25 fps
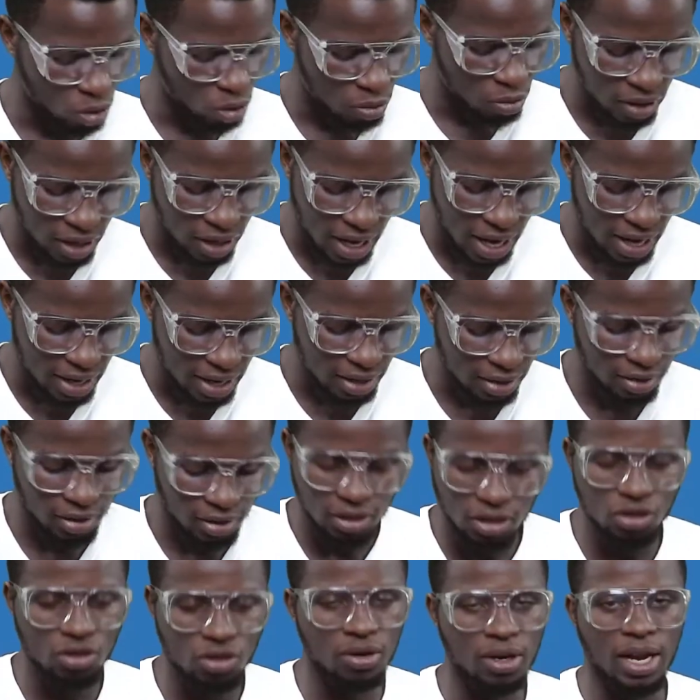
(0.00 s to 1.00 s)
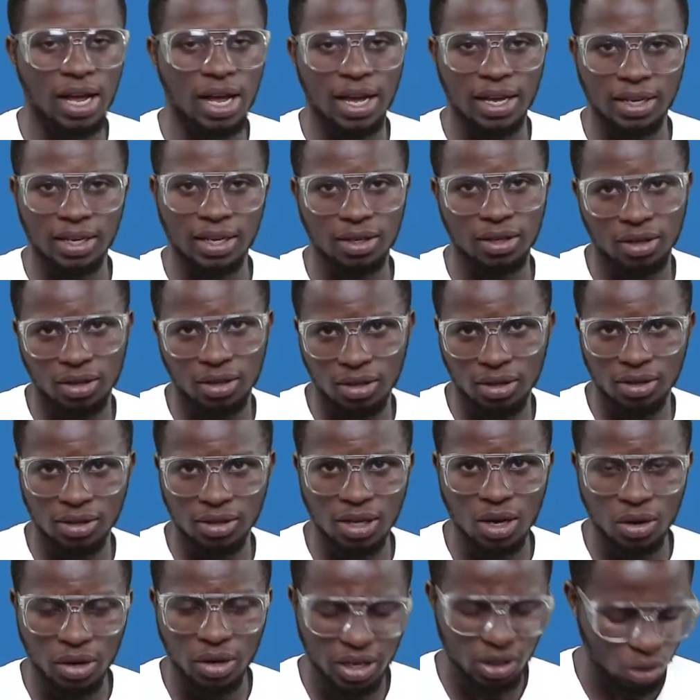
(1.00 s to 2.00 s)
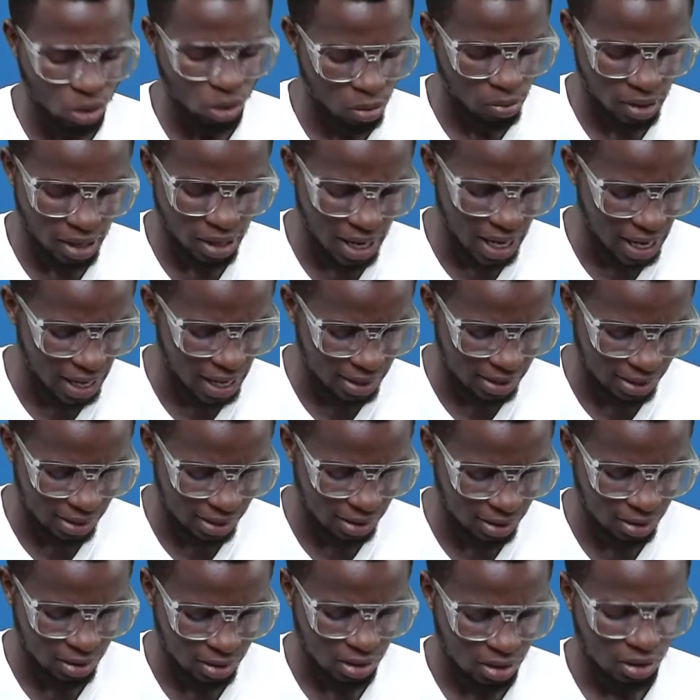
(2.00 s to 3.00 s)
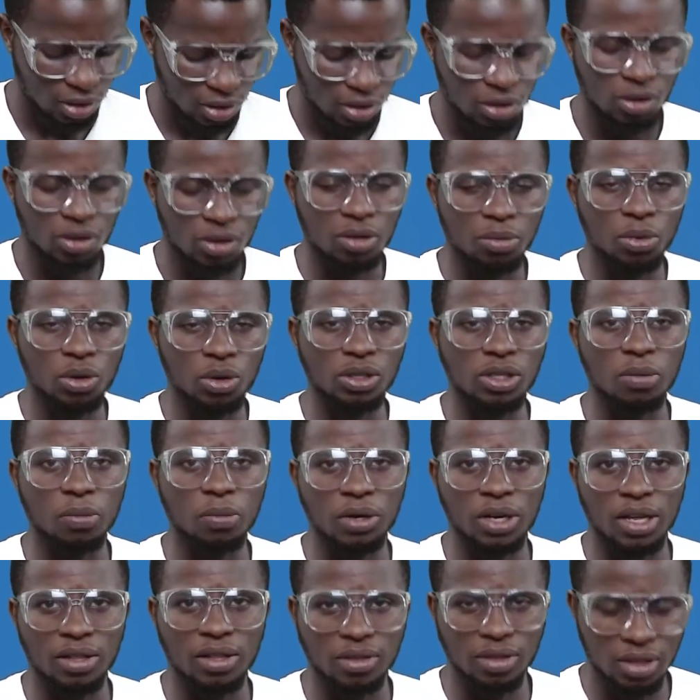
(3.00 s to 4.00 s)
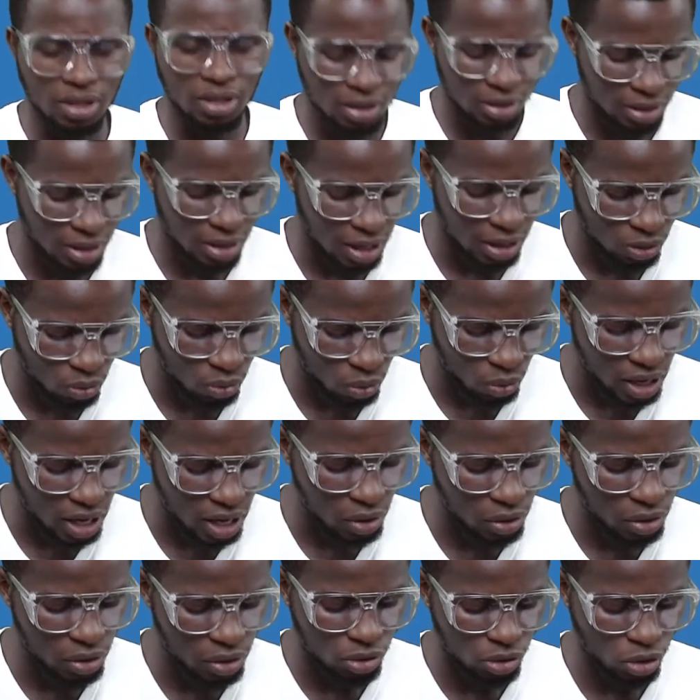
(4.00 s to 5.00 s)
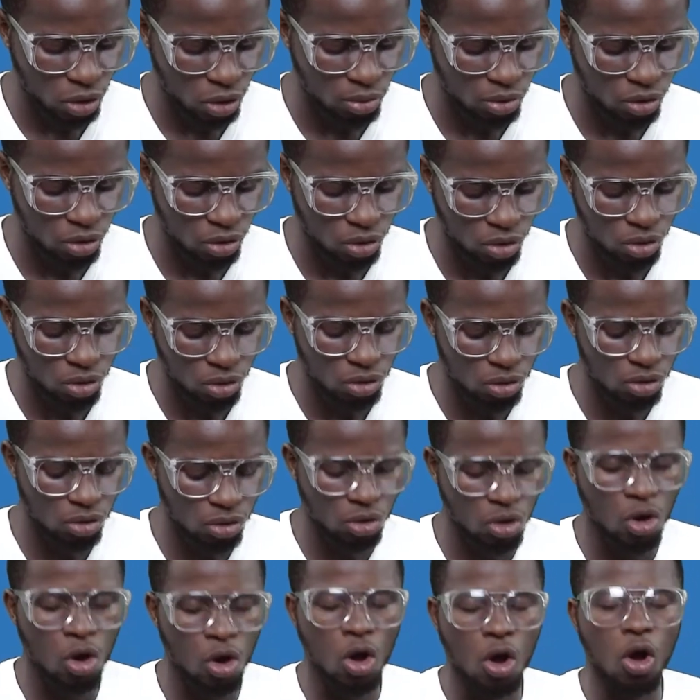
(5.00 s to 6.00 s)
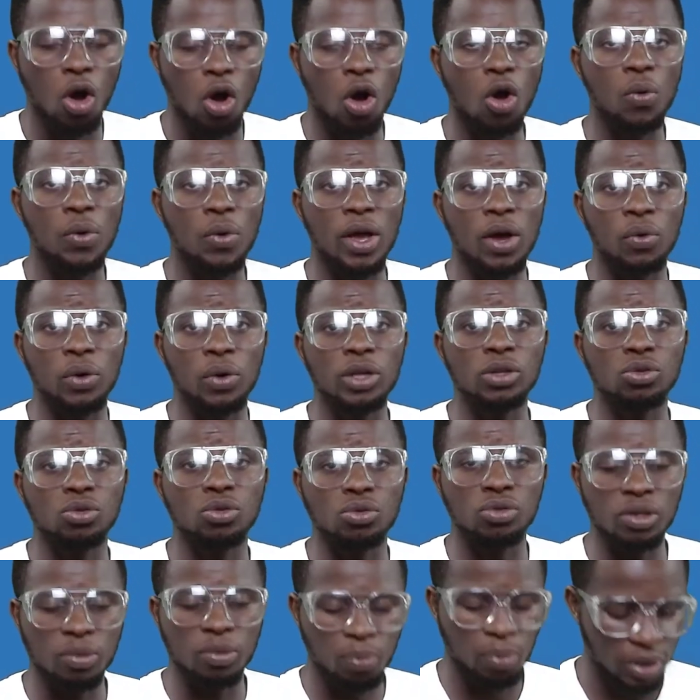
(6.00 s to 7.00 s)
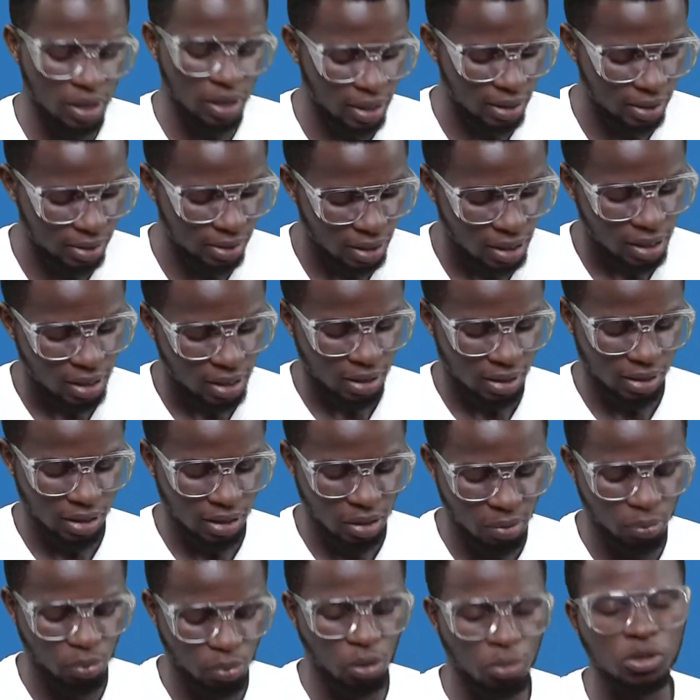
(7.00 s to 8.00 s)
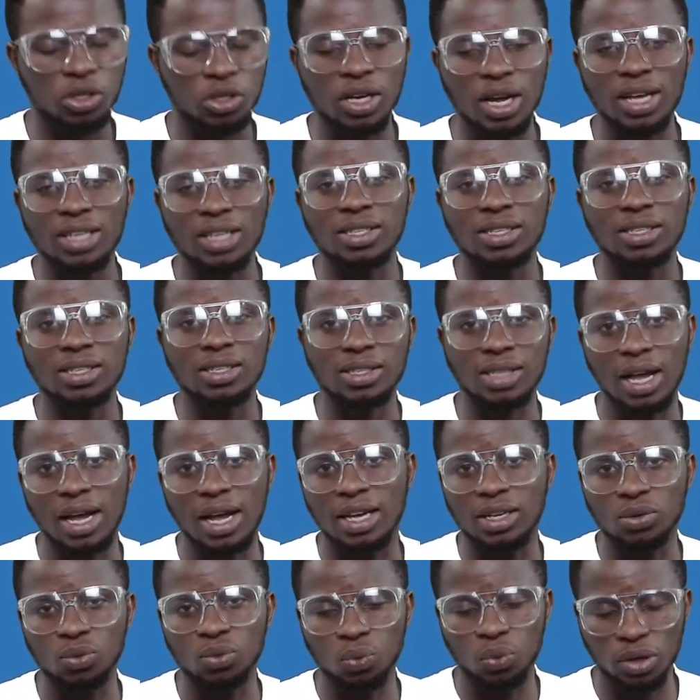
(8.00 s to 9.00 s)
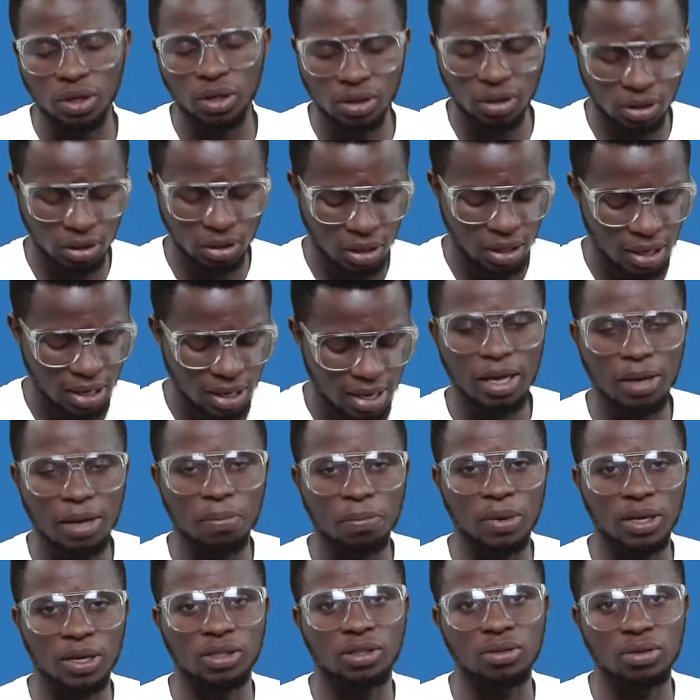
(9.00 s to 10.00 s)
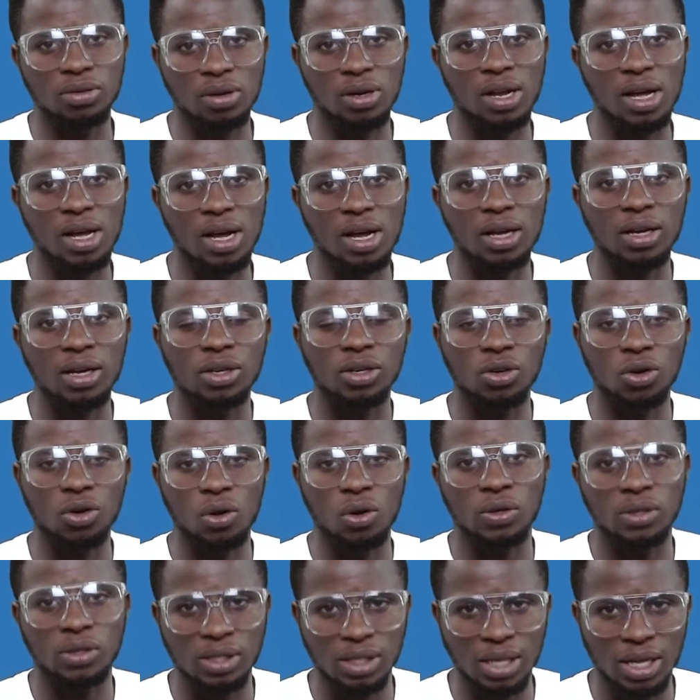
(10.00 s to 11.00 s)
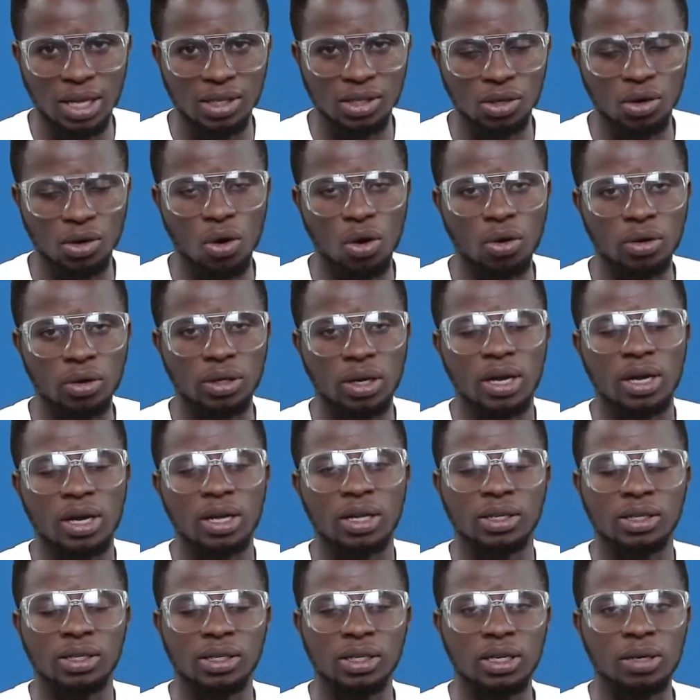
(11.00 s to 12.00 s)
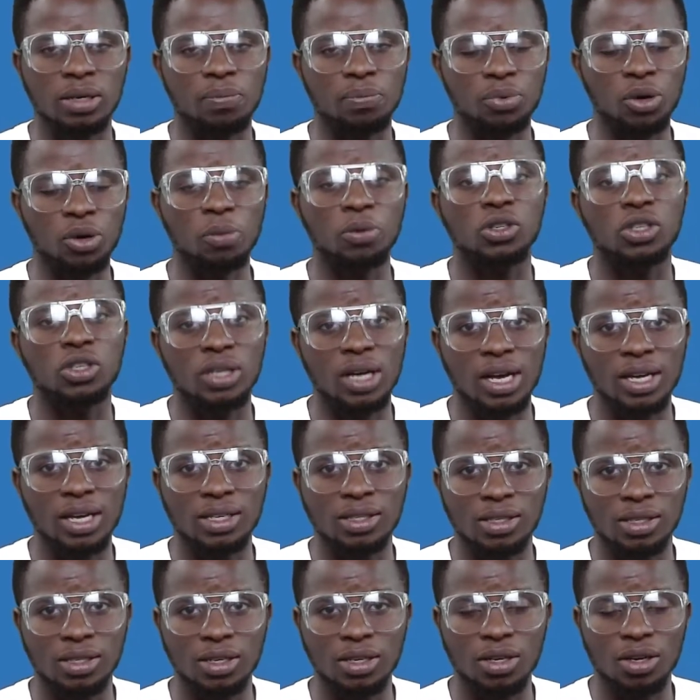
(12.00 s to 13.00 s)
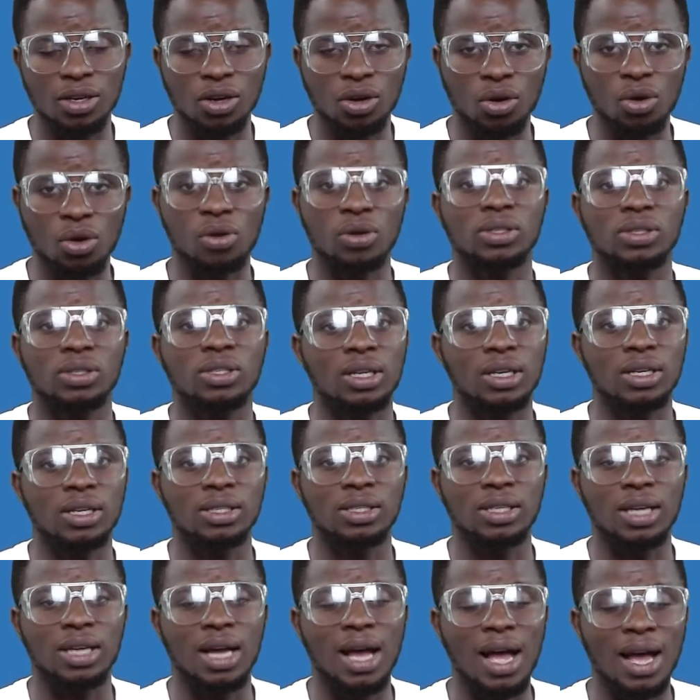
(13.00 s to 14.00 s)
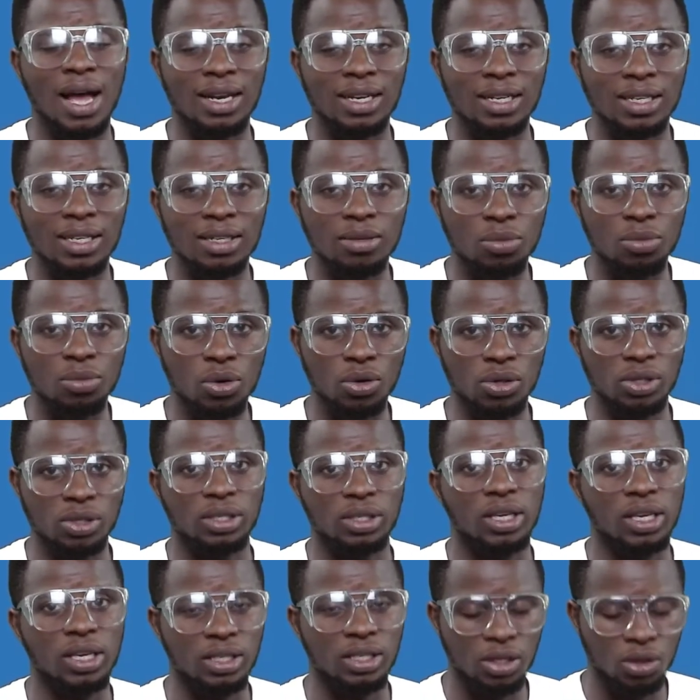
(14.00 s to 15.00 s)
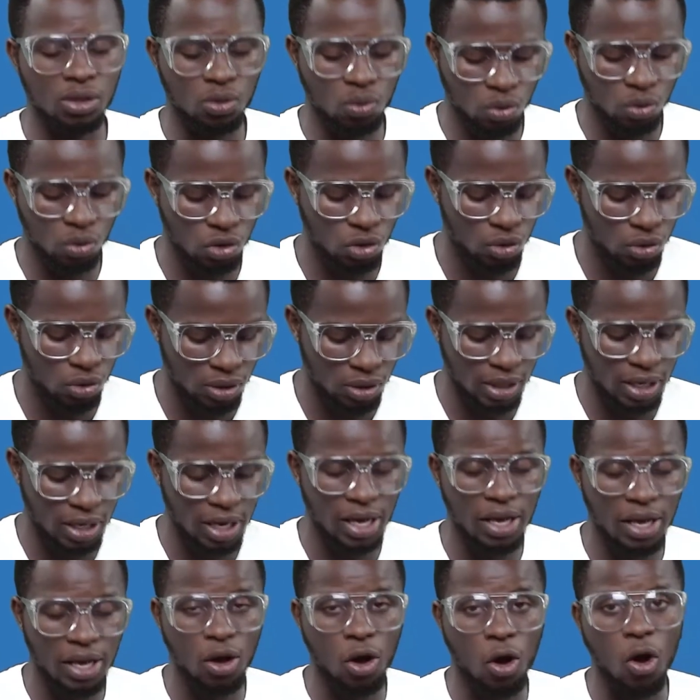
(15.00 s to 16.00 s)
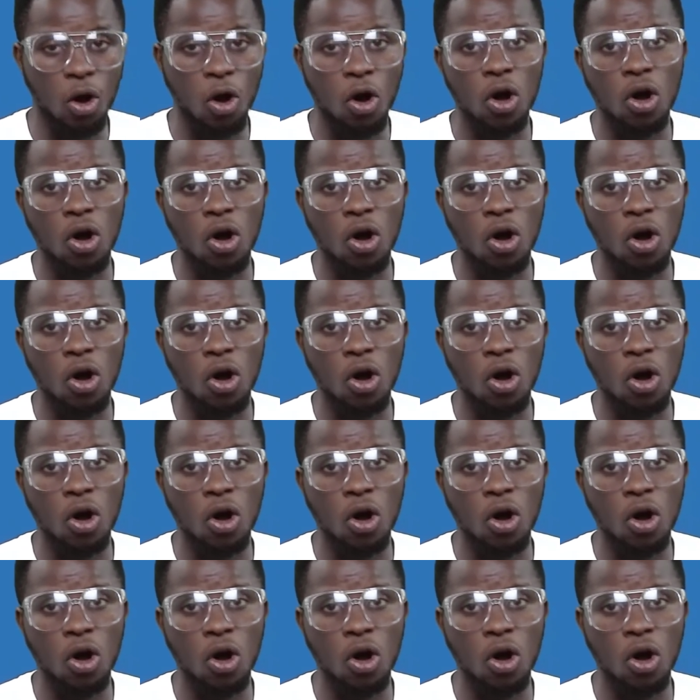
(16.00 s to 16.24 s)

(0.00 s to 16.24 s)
could be anything you like. Is that okay? It could be S. So the most important thing is that we are going to substitute, or we are going to replace the proportionality sign with a particular constant called the proportionality constant, and in most cases we use K or